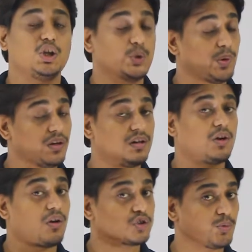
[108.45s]
You will learn
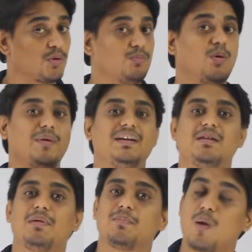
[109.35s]
also about
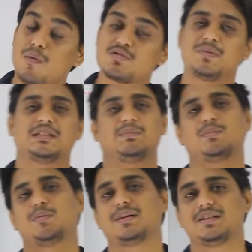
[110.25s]
momentum and problems based upon
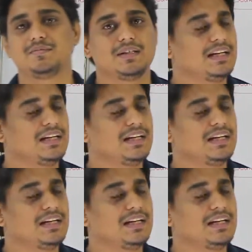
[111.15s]
momentum.